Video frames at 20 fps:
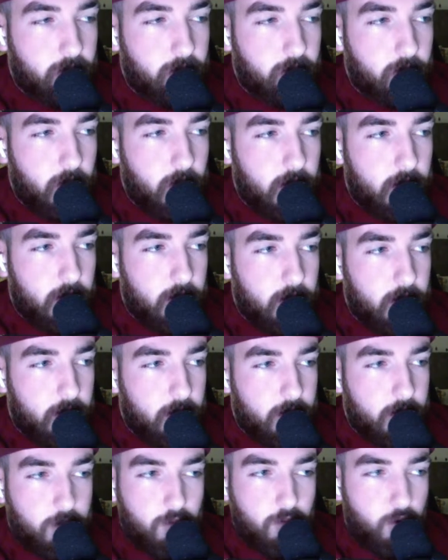and
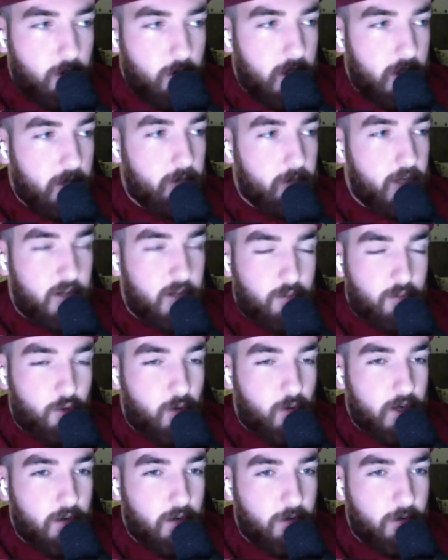just brought
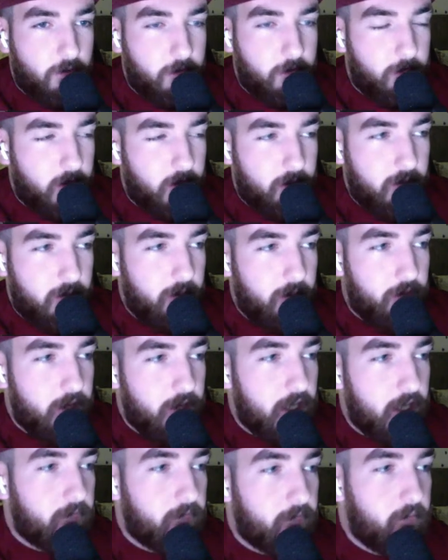back all the fun
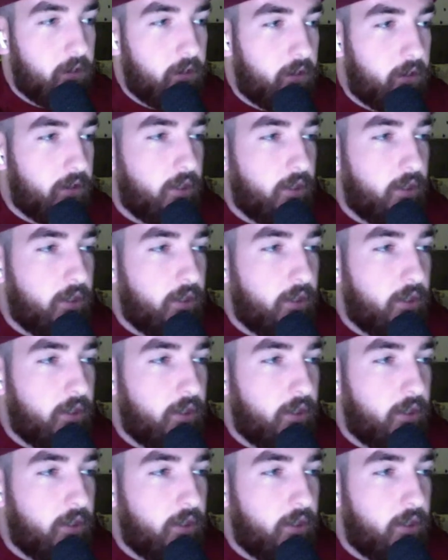memories from last year.